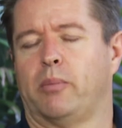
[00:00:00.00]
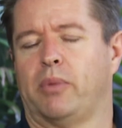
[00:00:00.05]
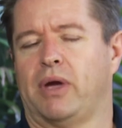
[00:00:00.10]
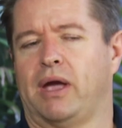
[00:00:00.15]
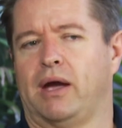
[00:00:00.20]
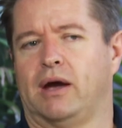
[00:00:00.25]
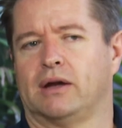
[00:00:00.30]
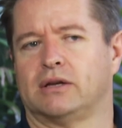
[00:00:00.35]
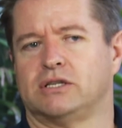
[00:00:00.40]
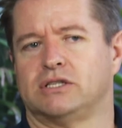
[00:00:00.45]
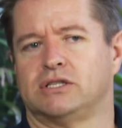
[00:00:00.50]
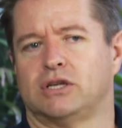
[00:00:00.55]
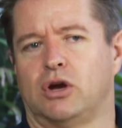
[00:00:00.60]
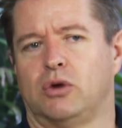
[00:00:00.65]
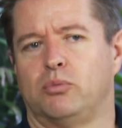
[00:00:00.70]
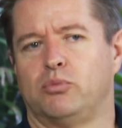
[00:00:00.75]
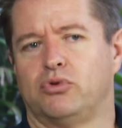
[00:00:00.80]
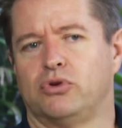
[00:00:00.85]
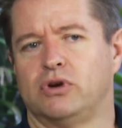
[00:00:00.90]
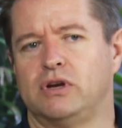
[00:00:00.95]
about.
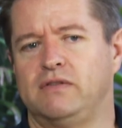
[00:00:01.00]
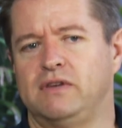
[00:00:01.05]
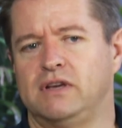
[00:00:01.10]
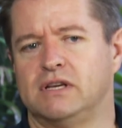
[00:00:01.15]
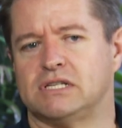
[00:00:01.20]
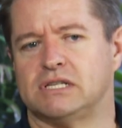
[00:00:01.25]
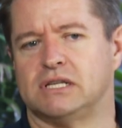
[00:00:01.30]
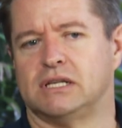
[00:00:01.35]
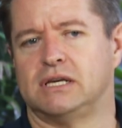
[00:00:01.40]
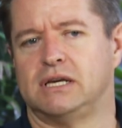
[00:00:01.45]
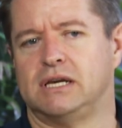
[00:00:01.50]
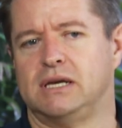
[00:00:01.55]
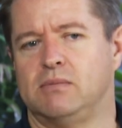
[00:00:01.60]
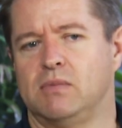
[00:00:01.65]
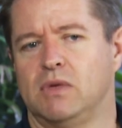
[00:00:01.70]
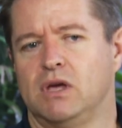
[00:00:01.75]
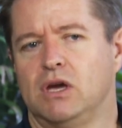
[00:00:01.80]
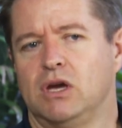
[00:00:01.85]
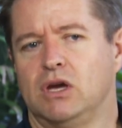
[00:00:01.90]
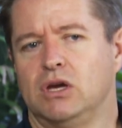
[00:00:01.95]
So previously,
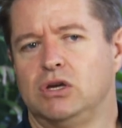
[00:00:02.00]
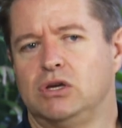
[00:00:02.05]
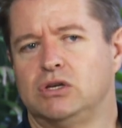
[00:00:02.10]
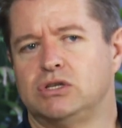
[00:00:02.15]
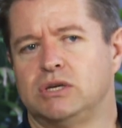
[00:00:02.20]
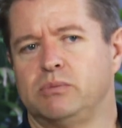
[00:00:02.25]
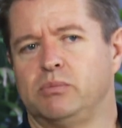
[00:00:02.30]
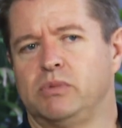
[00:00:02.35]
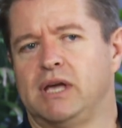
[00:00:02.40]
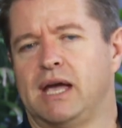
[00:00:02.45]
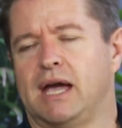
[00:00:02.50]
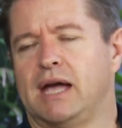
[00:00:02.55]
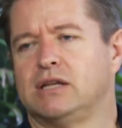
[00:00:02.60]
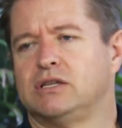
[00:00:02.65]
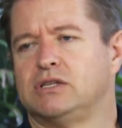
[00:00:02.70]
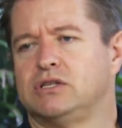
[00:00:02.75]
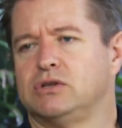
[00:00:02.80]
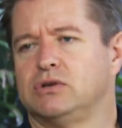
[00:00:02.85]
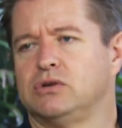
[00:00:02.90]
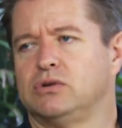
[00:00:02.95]
you simply
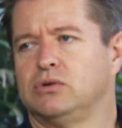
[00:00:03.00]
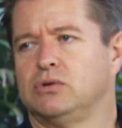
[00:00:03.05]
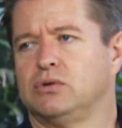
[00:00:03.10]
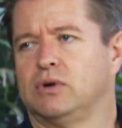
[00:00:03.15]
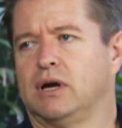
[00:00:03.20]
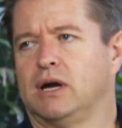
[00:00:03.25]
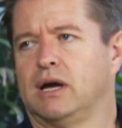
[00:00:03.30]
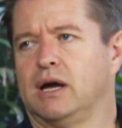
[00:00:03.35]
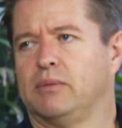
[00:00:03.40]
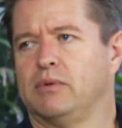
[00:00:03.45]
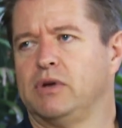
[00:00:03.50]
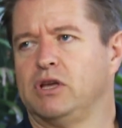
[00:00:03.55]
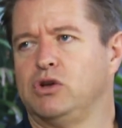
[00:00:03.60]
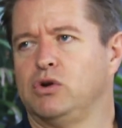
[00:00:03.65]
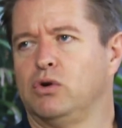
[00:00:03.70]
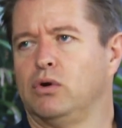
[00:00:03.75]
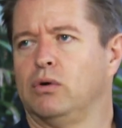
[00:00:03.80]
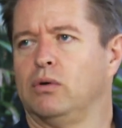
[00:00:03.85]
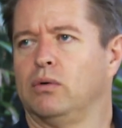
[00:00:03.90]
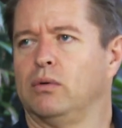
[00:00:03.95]
had to, in
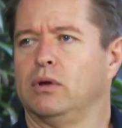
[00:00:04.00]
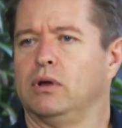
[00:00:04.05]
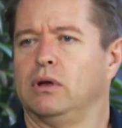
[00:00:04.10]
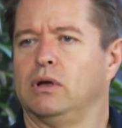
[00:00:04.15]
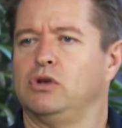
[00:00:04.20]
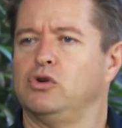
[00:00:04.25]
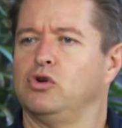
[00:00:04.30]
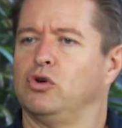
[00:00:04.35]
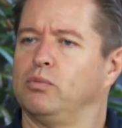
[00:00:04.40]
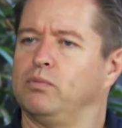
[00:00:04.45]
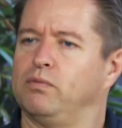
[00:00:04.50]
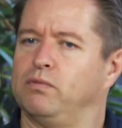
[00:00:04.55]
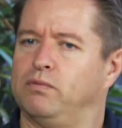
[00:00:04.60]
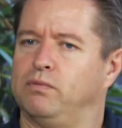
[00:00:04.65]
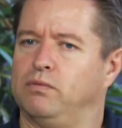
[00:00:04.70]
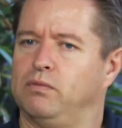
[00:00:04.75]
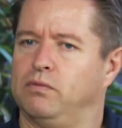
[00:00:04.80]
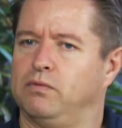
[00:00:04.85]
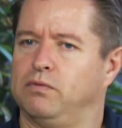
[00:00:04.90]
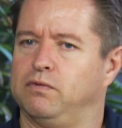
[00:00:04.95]
your
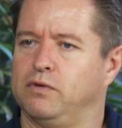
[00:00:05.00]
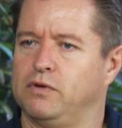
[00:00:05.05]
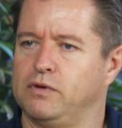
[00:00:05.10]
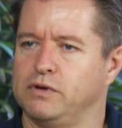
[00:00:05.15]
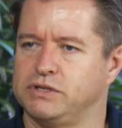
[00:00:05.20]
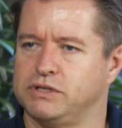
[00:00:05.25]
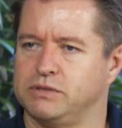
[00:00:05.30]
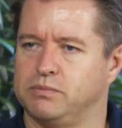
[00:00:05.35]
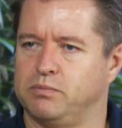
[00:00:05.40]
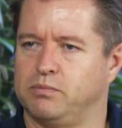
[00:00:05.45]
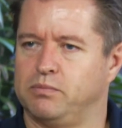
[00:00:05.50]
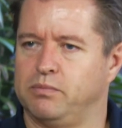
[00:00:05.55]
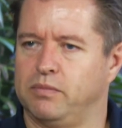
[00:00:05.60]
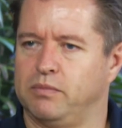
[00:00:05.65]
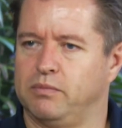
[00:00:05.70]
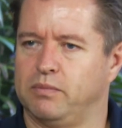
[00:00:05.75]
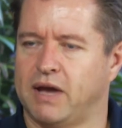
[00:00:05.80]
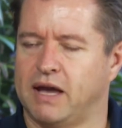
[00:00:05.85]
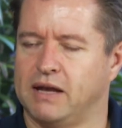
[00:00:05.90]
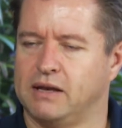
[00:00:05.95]
first
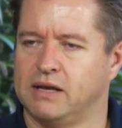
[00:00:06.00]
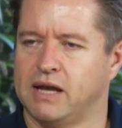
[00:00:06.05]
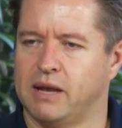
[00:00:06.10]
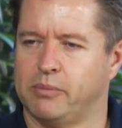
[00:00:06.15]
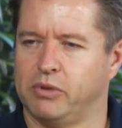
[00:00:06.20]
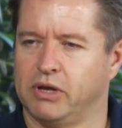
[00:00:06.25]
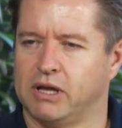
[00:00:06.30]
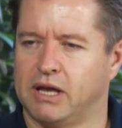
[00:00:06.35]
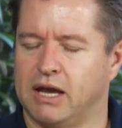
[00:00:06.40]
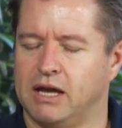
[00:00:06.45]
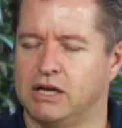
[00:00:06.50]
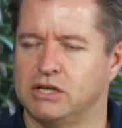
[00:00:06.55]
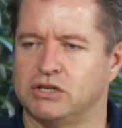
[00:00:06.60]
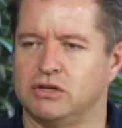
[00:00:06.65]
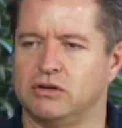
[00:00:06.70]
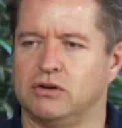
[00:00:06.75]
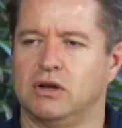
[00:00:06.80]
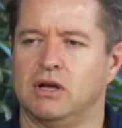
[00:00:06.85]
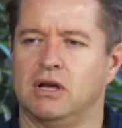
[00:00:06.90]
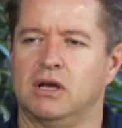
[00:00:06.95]
patent
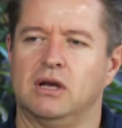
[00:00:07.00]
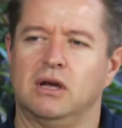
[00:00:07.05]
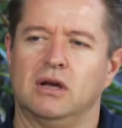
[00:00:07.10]
application,